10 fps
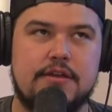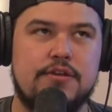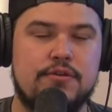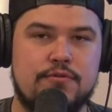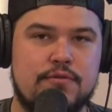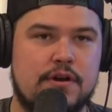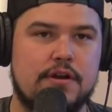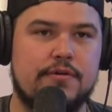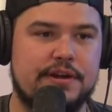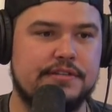you are
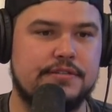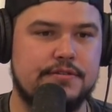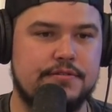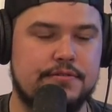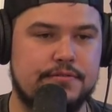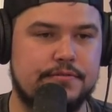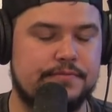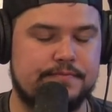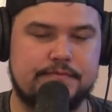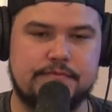going to
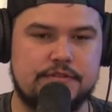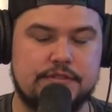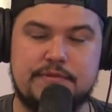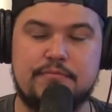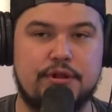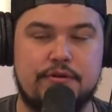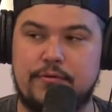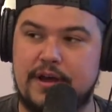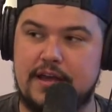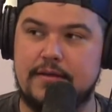just be blown
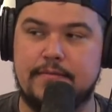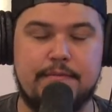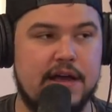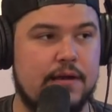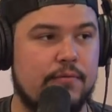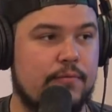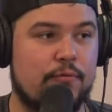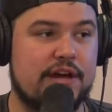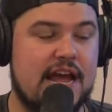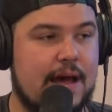away by
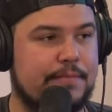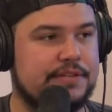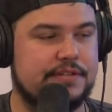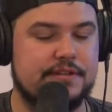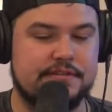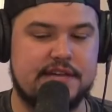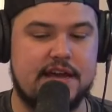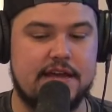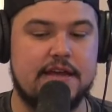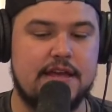what happened to this
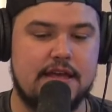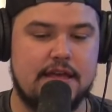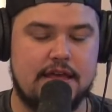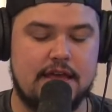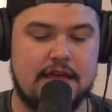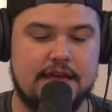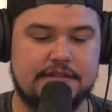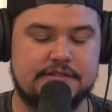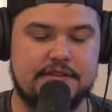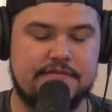guy. Mm-hmm.
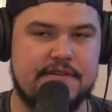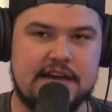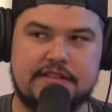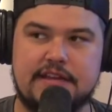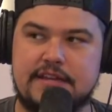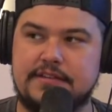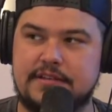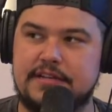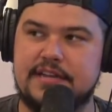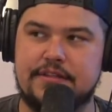And the fact that he's
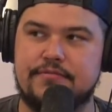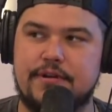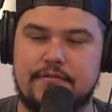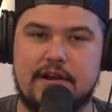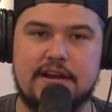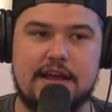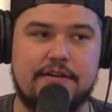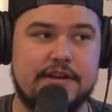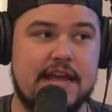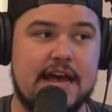on death row right
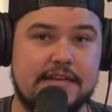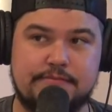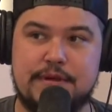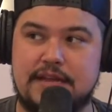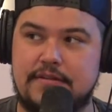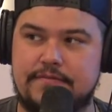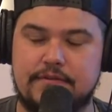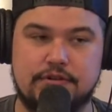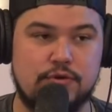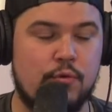now and has been
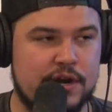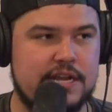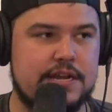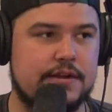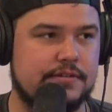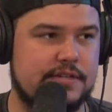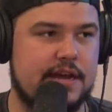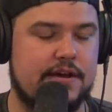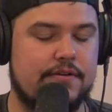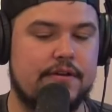for 20 years
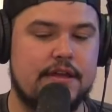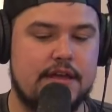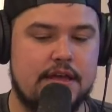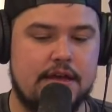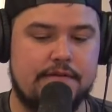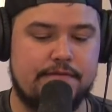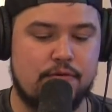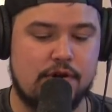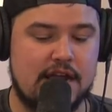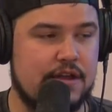now
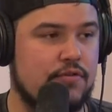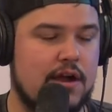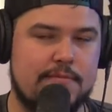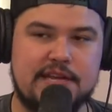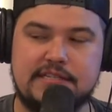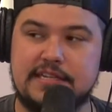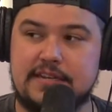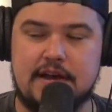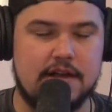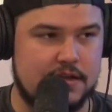for a crime he
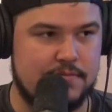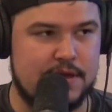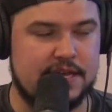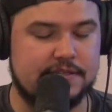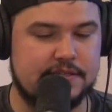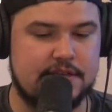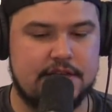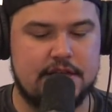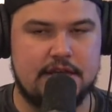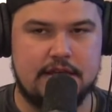did not commit
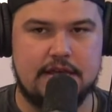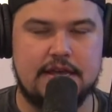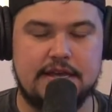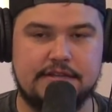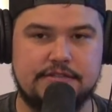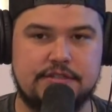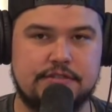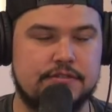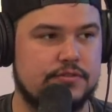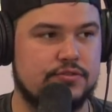is
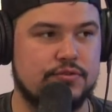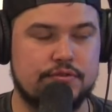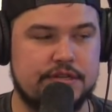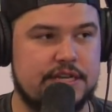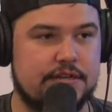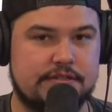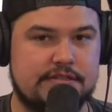just truly